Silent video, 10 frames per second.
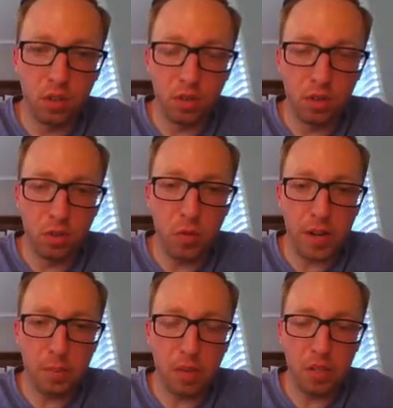2x
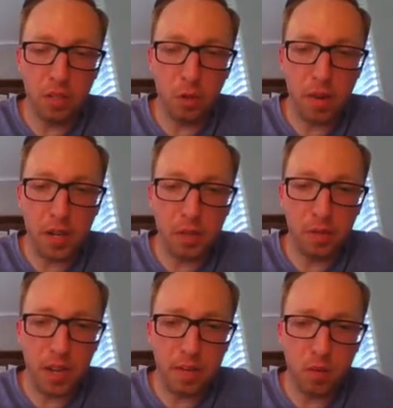plus 0 minus
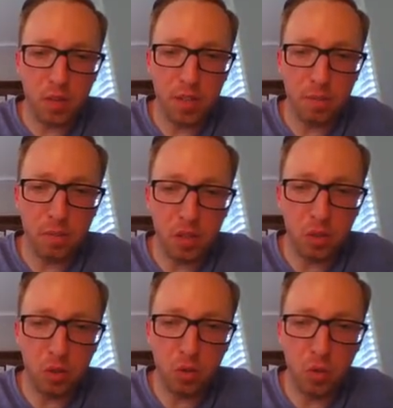5, or simply
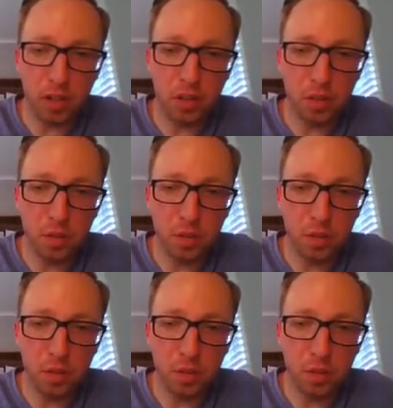2x